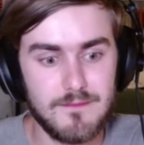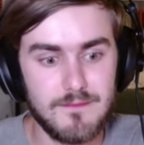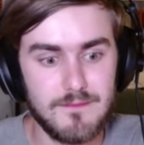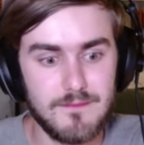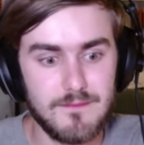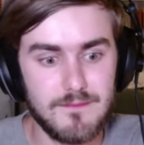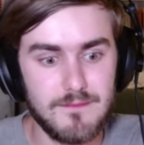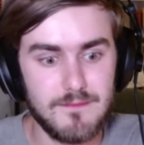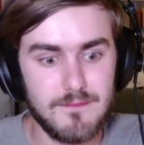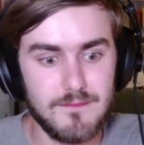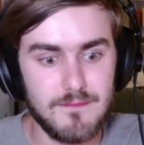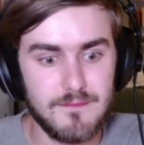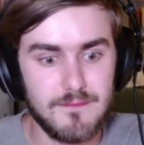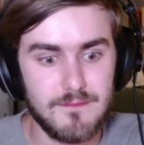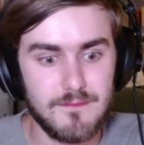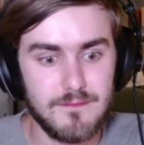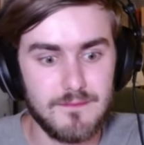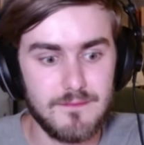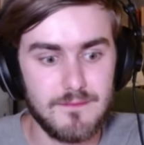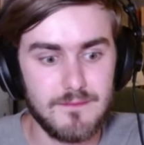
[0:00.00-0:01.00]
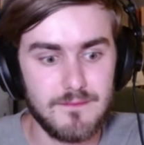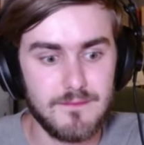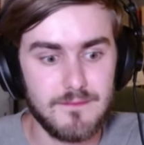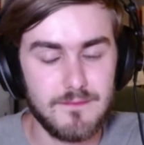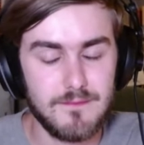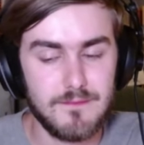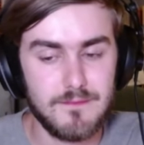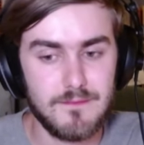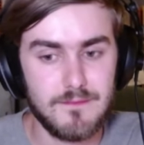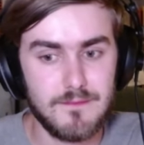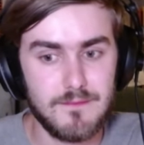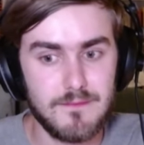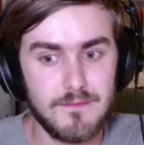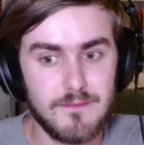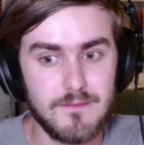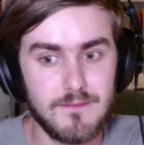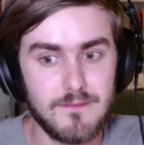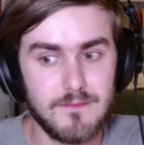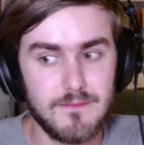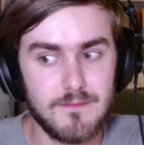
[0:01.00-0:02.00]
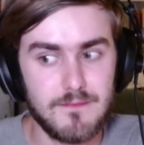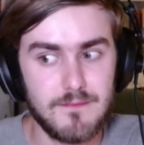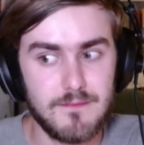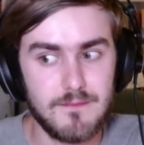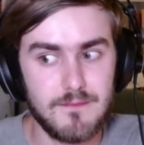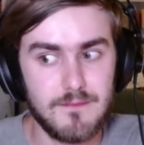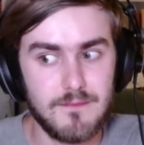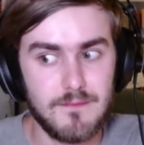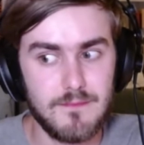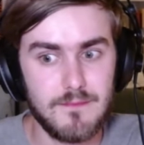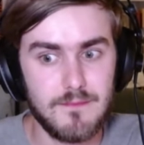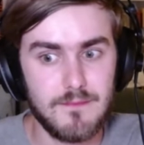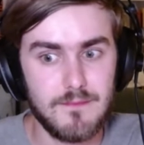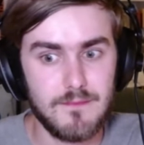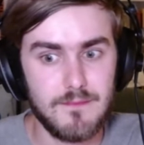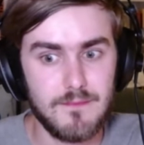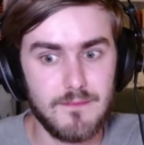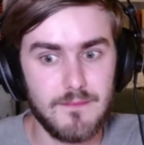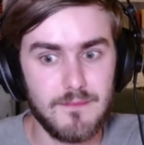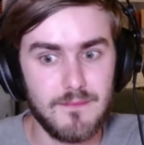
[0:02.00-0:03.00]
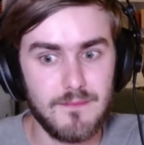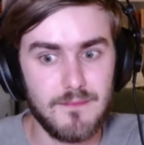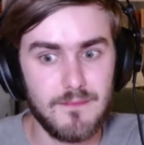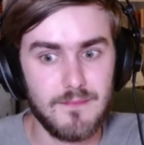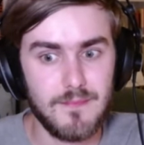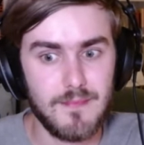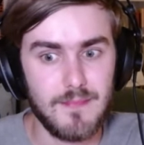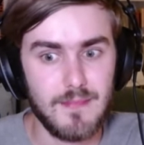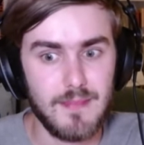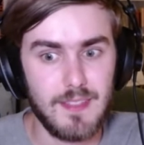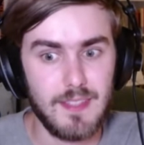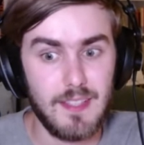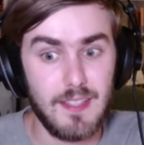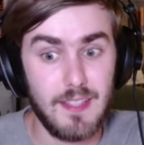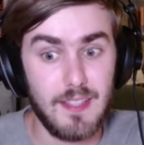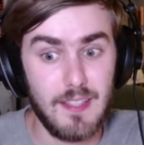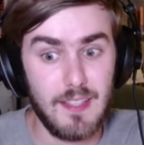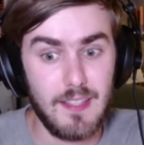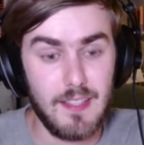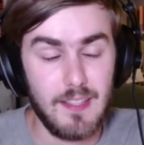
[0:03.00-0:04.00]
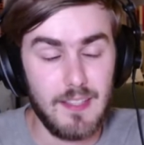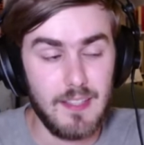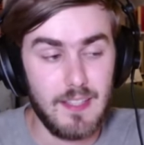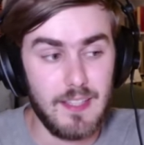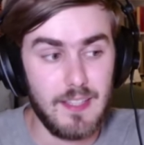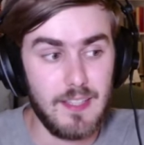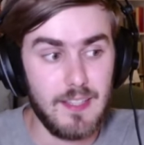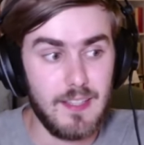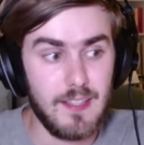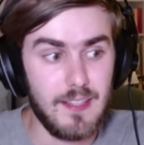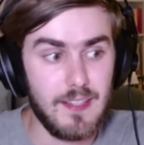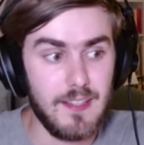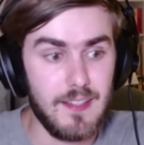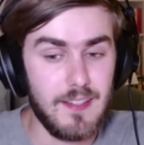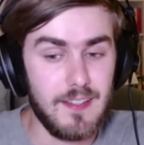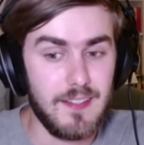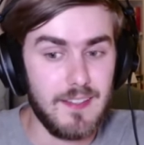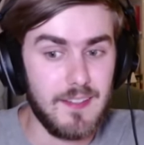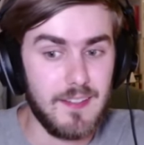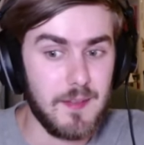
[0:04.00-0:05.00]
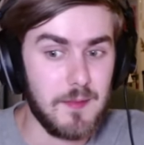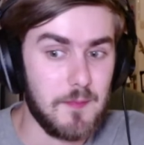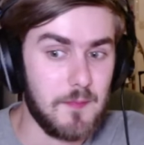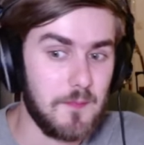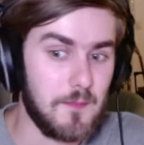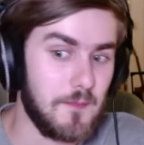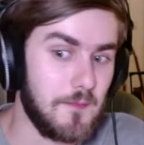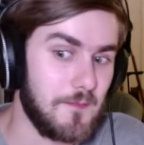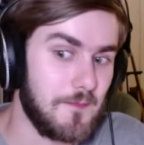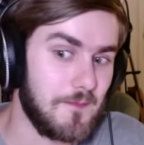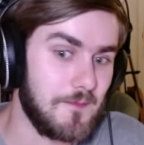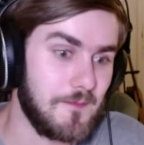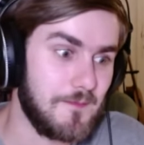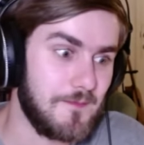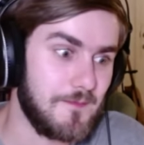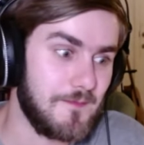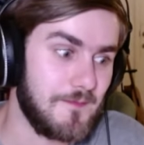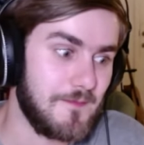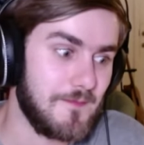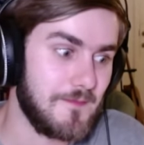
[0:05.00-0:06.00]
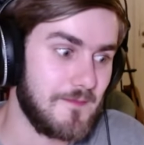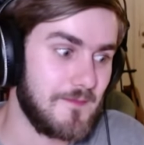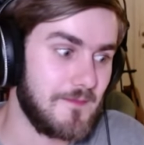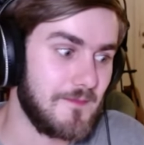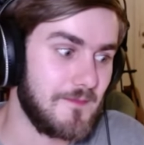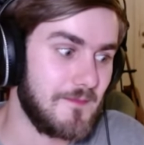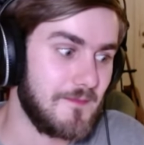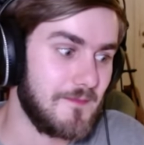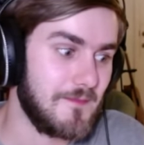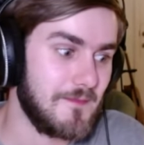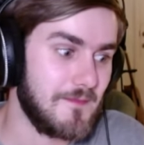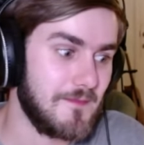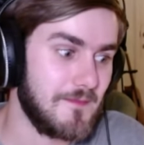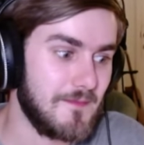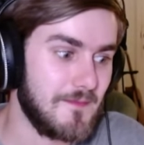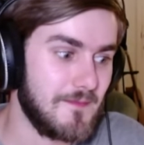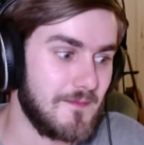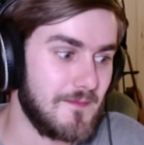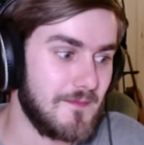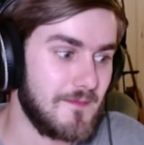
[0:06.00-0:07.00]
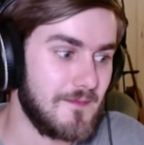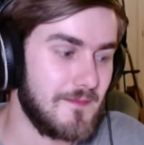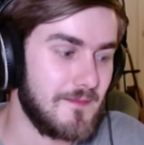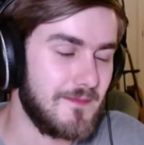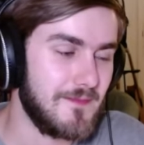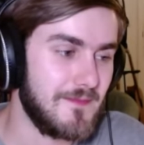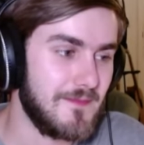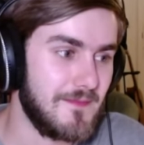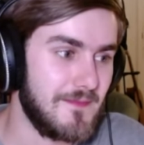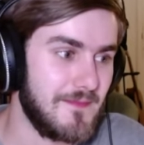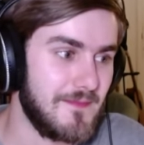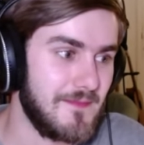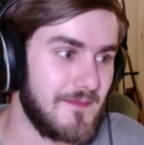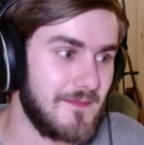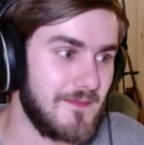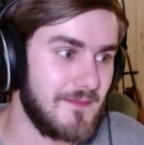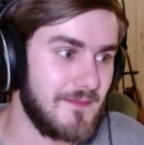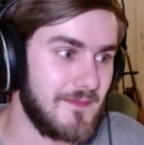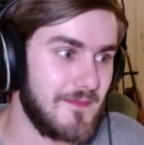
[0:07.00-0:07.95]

The person shown says nothing.